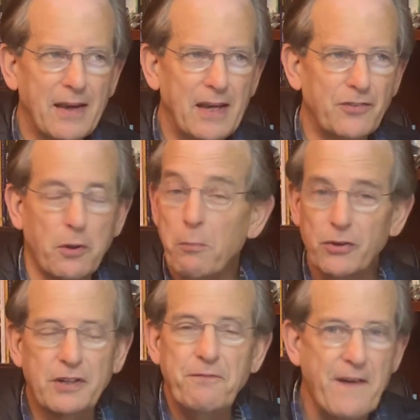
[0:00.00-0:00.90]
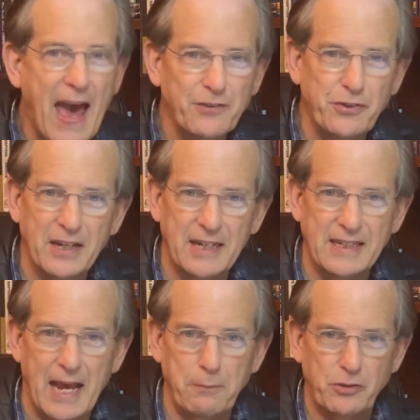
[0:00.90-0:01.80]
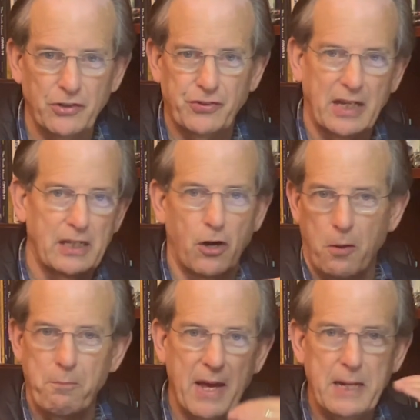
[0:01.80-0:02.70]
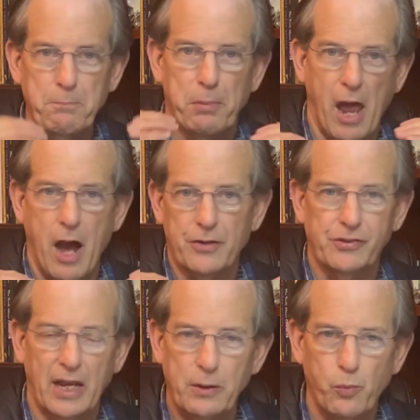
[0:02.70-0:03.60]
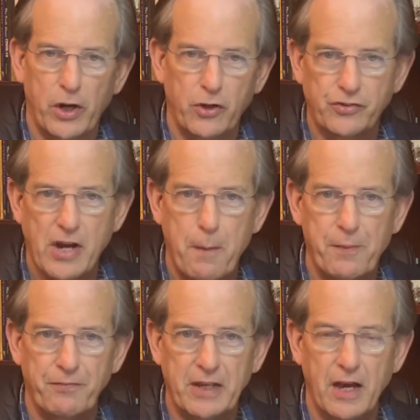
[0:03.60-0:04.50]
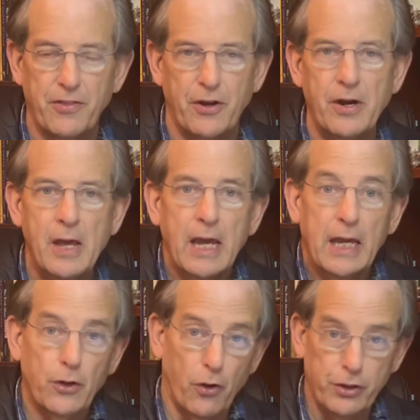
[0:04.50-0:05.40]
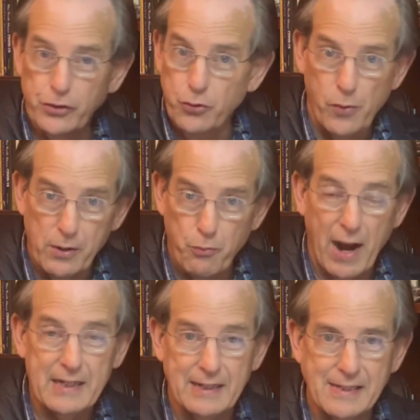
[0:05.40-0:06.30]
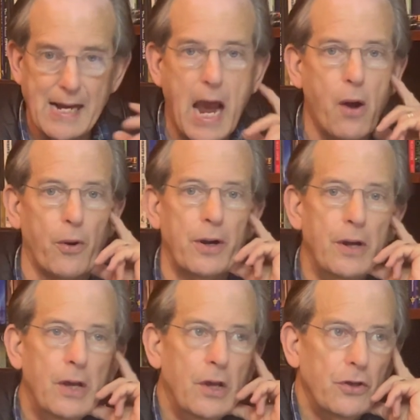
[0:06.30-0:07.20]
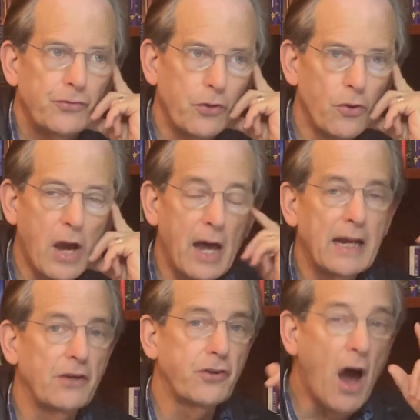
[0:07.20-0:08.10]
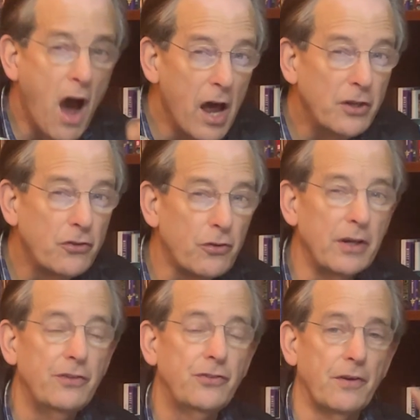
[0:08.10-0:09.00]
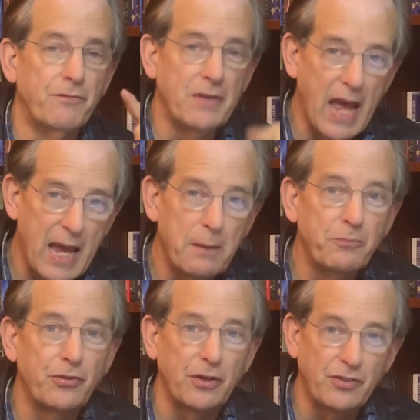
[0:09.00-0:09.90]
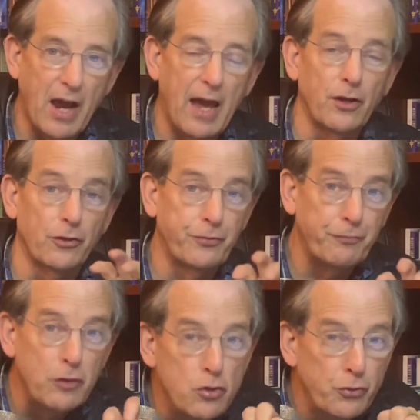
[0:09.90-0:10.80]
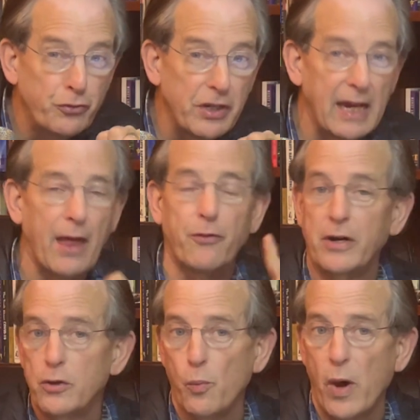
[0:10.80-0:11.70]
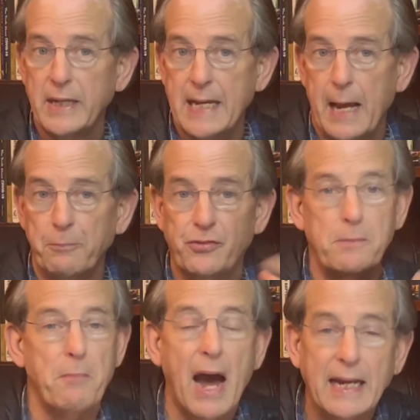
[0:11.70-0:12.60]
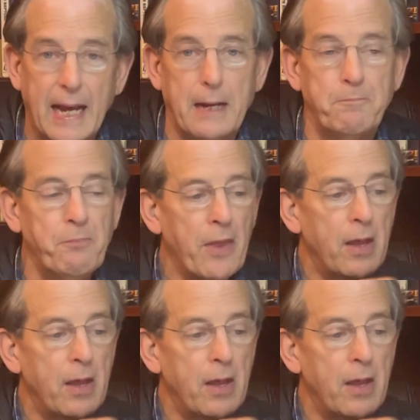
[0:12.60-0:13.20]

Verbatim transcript: is a multifaceted name, just like there are many blocks laid one on top of the other in order to erect a tower. So God has hundreds of names and titles fused together into one name. See, my name,